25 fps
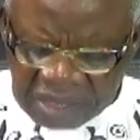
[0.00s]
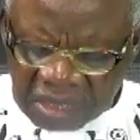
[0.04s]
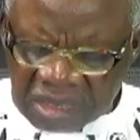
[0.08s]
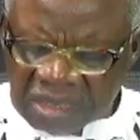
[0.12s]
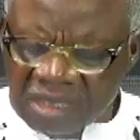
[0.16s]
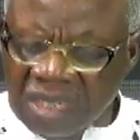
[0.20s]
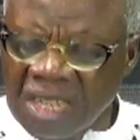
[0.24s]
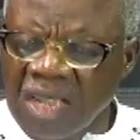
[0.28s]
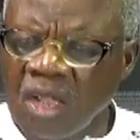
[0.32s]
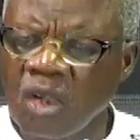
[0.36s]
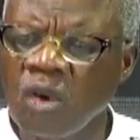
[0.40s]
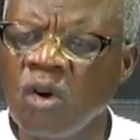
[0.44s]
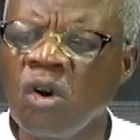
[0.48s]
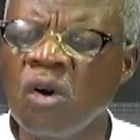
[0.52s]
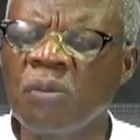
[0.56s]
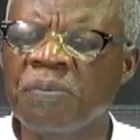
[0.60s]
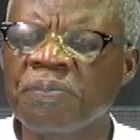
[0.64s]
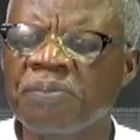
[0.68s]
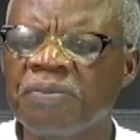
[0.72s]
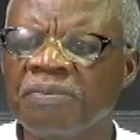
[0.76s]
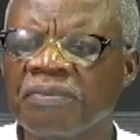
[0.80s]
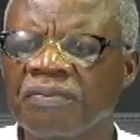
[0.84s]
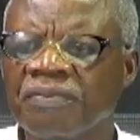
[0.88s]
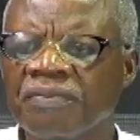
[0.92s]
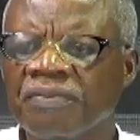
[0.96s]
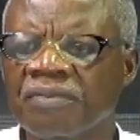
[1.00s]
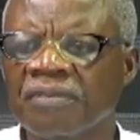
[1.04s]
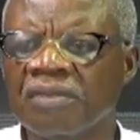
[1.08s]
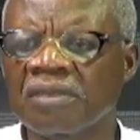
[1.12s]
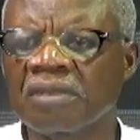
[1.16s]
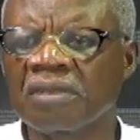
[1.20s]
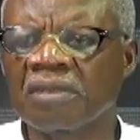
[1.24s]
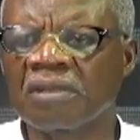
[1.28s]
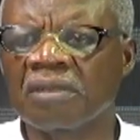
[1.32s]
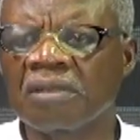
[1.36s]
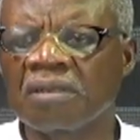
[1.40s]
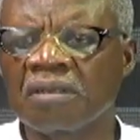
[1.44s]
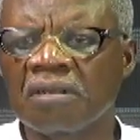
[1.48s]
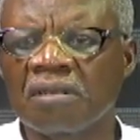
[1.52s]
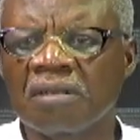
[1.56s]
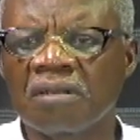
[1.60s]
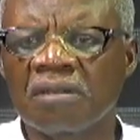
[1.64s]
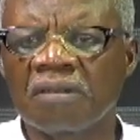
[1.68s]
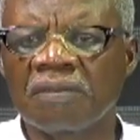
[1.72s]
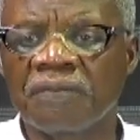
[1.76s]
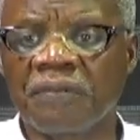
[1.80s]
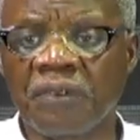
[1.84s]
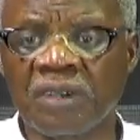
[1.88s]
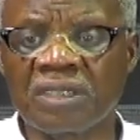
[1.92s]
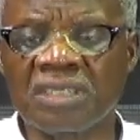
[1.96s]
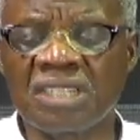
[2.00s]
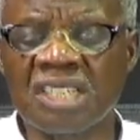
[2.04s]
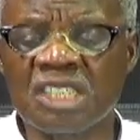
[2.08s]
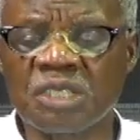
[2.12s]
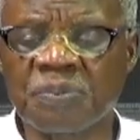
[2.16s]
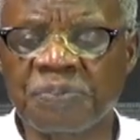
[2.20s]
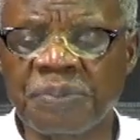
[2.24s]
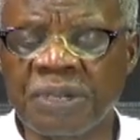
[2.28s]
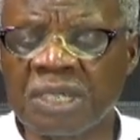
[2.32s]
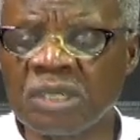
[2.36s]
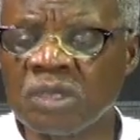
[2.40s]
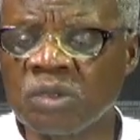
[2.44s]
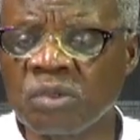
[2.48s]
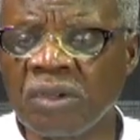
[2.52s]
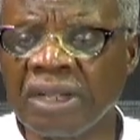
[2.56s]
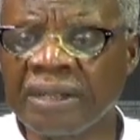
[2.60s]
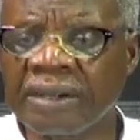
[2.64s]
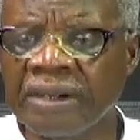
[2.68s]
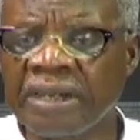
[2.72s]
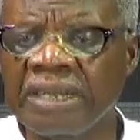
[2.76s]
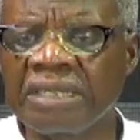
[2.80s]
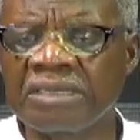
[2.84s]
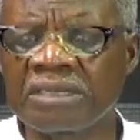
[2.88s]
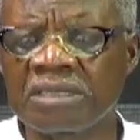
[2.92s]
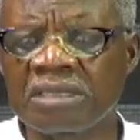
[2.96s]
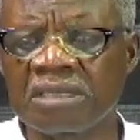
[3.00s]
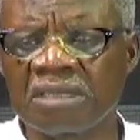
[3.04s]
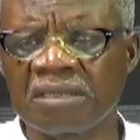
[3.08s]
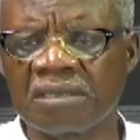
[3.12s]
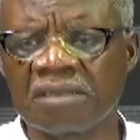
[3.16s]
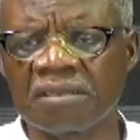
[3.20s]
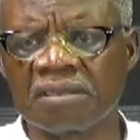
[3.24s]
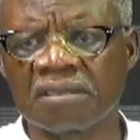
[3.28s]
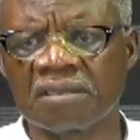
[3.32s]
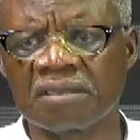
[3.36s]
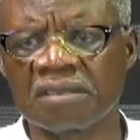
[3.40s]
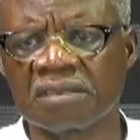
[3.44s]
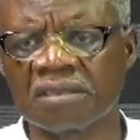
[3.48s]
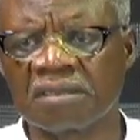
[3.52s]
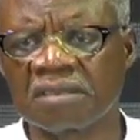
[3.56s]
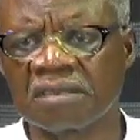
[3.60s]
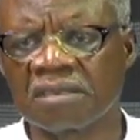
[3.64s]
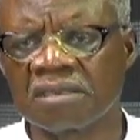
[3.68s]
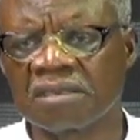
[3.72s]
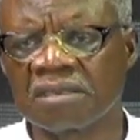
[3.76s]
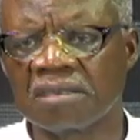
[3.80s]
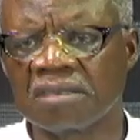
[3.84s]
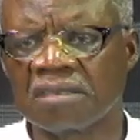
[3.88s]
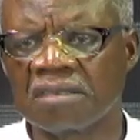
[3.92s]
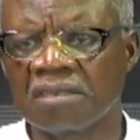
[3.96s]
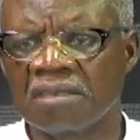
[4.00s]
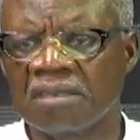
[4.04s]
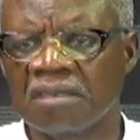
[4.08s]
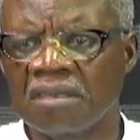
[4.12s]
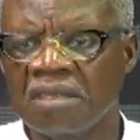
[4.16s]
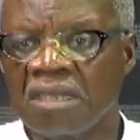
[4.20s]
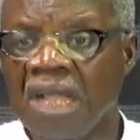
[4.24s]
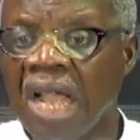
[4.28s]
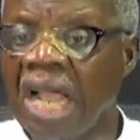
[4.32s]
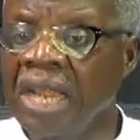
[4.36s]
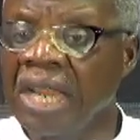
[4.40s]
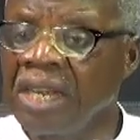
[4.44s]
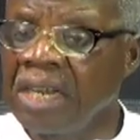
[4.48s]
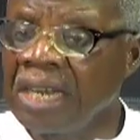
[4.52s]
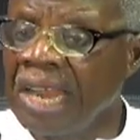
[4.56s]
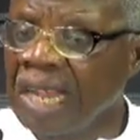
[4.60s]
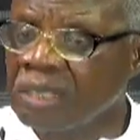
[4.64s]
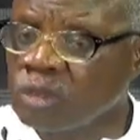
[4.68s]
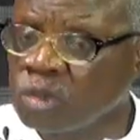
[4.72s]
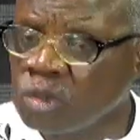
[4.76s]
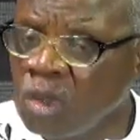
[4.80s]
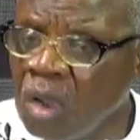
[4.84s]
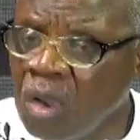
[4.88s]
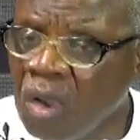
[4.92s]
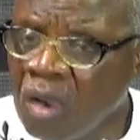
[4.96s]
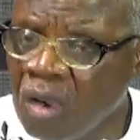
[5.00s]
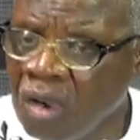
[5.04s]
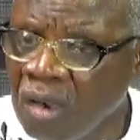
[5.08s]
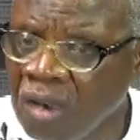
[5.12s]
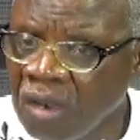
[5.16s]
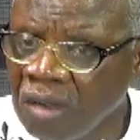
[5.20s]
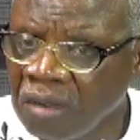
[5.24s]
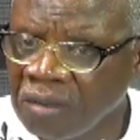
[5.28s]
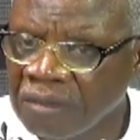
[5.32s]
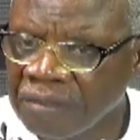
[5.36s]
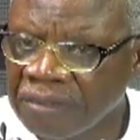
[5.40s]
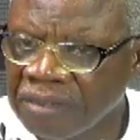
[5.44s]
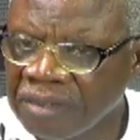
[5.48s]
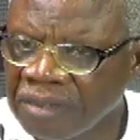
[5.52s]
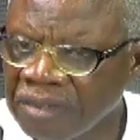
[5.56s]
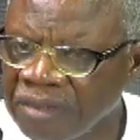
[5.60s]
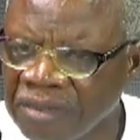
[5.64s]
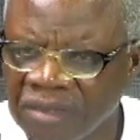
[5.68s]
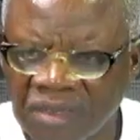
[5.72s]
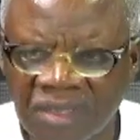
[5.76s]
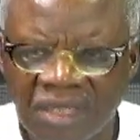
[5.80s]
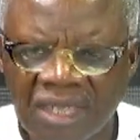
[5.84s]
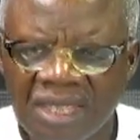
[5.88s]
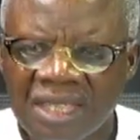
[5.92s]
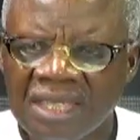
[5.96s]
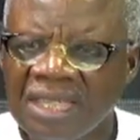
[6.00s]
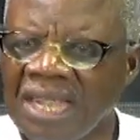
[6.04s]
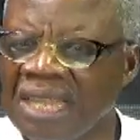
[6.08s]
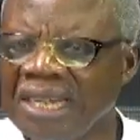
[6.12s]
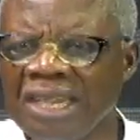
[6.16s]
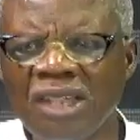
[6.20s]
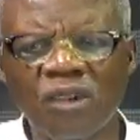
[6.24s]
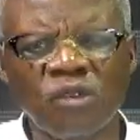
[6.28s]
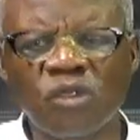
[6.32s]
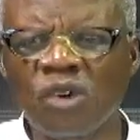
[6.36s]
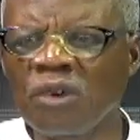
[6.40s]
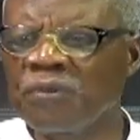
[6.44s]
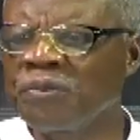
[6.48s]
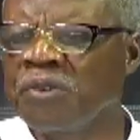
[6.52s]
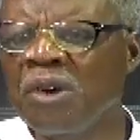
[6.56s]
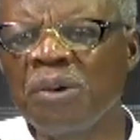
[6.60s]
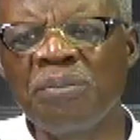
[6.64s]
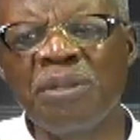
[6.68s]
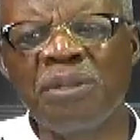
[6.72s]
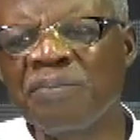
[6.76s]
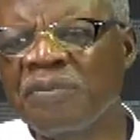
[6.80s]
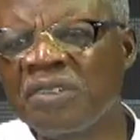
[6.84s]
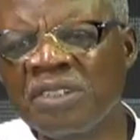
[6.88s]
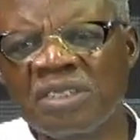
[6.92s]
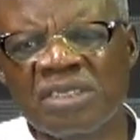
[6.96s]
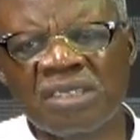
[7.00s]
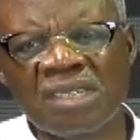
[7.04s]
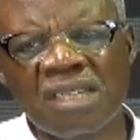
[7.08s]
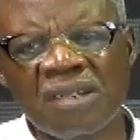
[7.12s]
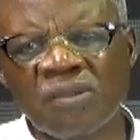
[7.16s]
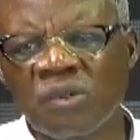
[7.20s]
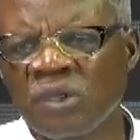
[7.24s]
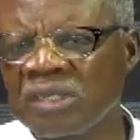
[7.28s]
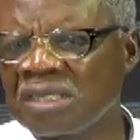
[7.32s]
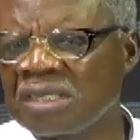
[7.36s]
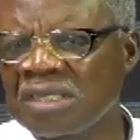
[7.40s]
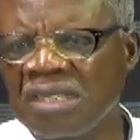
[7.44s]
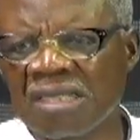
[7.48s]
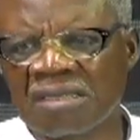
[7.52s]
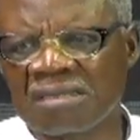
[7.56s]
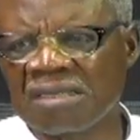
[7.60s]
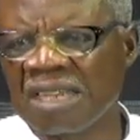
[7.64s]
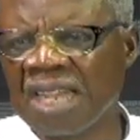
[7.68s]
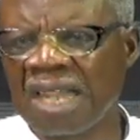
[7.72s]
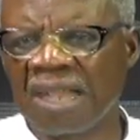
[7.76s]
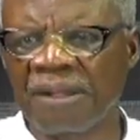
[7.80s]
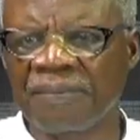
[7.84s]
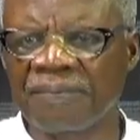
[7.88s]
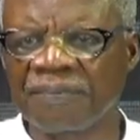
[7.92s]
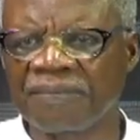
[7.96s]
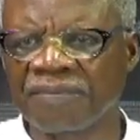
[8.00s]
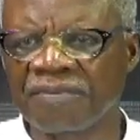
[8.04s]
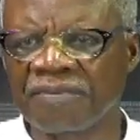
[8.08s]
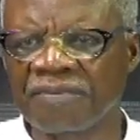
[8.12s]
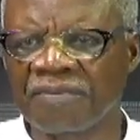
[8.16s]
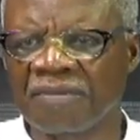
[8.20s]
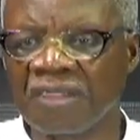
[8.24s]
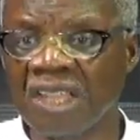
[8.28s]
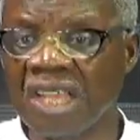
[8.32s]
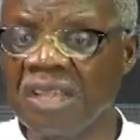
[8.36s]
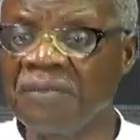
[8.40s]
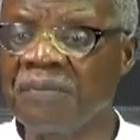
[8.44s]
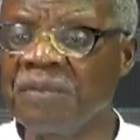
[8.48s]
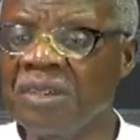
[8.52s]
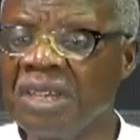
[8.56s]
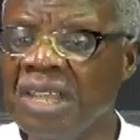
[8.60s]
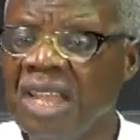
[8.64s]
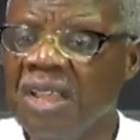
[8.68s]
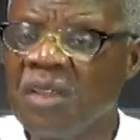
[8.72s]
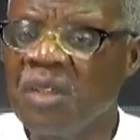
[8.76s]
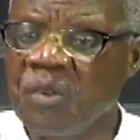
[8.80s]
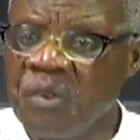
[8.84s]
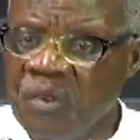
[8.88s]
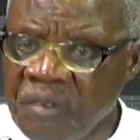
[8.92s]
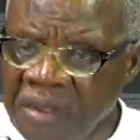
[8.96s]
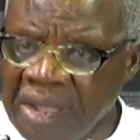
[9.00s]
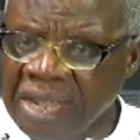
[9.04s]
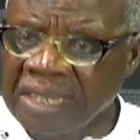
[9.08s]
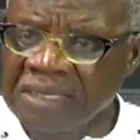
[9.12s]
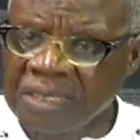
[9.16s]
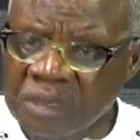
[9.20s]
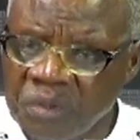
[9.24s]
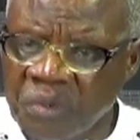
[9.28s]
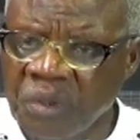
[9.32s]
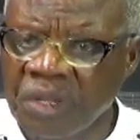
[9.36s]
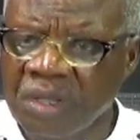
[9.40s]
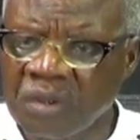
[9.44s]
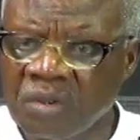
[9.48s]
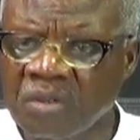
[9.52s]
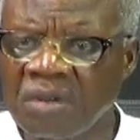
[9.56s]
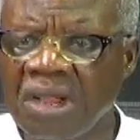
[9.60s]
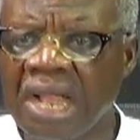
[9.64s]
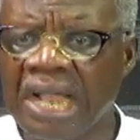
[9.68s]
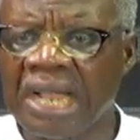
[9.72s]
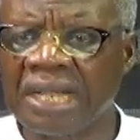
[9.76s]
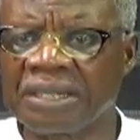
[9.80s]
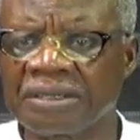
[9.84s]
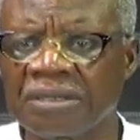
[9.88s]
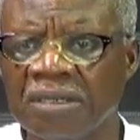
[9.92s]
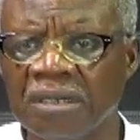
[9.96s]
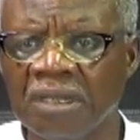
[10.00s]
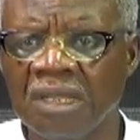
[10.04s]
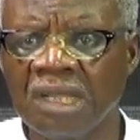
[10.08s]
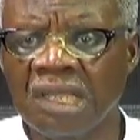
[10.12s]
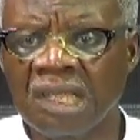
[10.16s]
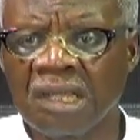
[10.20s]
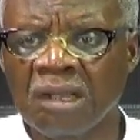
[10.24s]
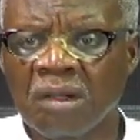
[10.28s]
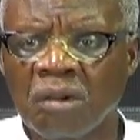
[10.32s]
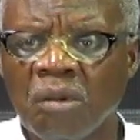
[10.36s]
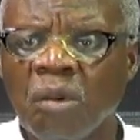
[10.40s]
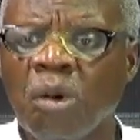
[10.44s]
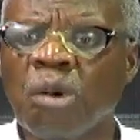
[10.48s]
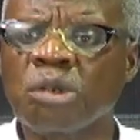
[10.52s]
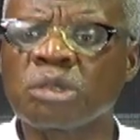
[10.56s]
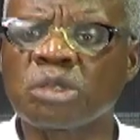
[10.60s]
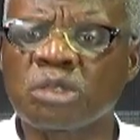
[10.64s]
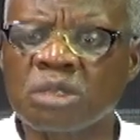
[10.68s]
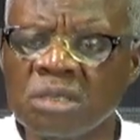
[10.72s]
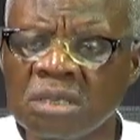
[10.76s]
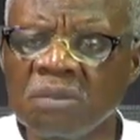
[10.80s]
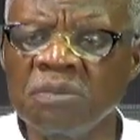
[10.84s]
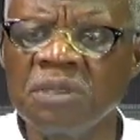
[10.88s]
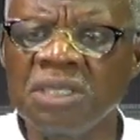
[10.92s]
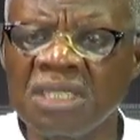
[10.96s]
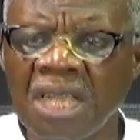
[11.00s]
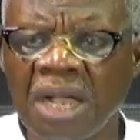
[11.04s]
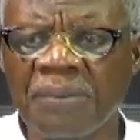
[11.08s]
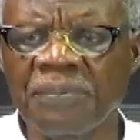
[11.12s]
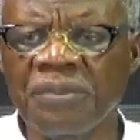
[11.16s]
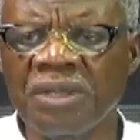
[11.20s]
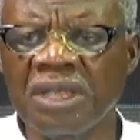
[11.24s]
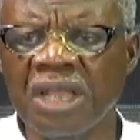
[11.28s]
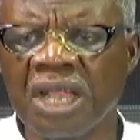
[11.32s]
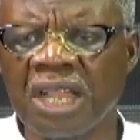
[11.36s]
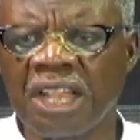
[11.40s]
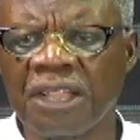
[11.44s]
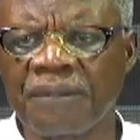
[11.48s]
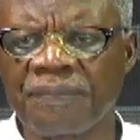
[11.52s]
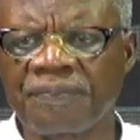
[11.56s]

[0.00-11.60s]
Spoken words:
is a hope for this spiritual cleansing. And it aso ho ya na nkrofo bi fisi e wosti e ta. Even a yasi we crano, o sum nyamia,